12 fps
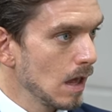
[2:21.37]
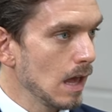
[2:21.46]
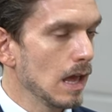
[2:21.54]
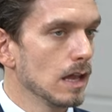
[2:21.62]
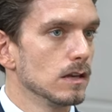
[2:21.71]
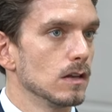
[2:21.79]

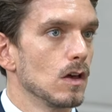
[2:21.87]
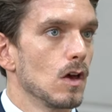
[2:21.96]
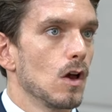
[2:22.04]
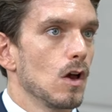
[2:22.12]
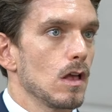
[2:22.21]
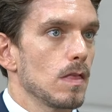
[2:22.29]
And
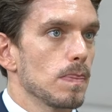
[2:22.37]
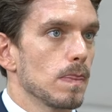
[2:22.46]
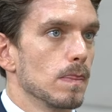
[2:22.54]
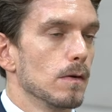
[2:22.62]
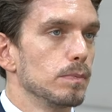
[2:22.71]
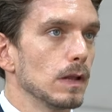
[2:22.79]

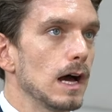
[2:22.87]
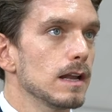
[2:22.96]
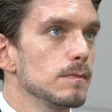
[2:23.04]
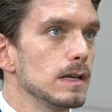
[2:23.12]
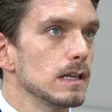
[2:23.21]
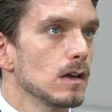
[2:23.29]
the
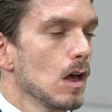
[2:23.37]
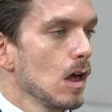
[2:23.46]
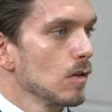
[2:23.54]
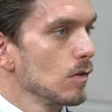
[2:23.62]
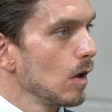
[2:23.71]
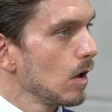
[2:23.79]
blind meaning,
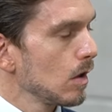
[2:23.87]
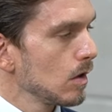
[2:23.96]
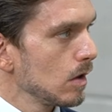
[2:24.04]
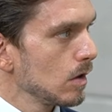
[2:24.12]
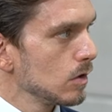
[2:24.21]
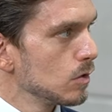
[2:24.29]

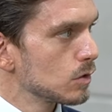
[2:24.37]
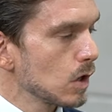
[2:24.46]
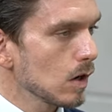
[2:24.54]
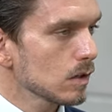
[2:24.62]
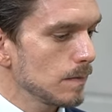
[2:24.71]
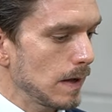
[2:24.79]
you
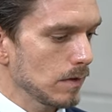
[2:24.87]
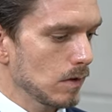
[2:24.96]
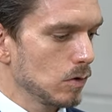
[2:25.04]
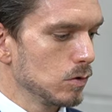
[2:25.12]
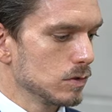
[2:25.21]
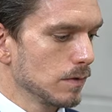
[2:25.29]
talked about
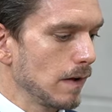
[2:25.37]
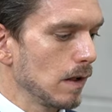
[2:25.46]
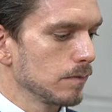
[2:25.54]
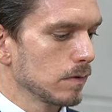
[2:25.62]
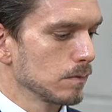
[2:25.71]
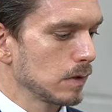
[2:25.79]
who
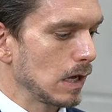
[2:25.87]
developed